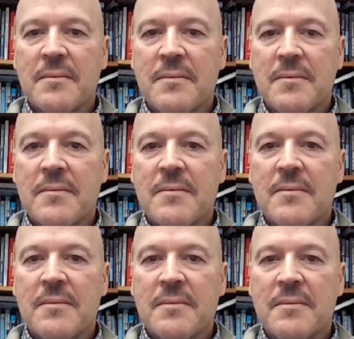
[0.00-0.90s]

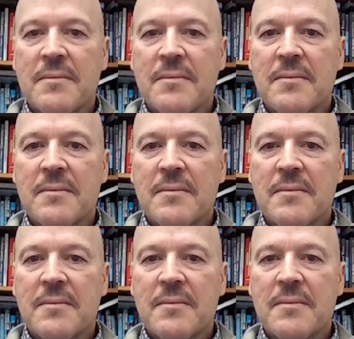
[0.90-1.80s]

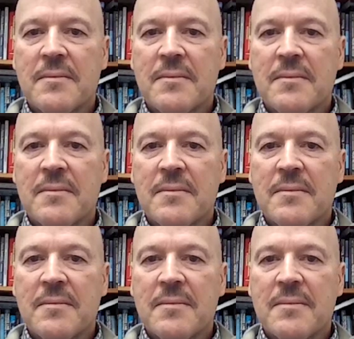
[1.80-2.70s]

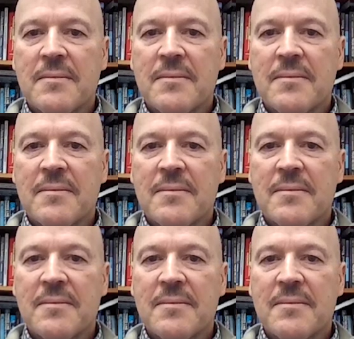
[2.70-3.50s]
The person shown says nothing.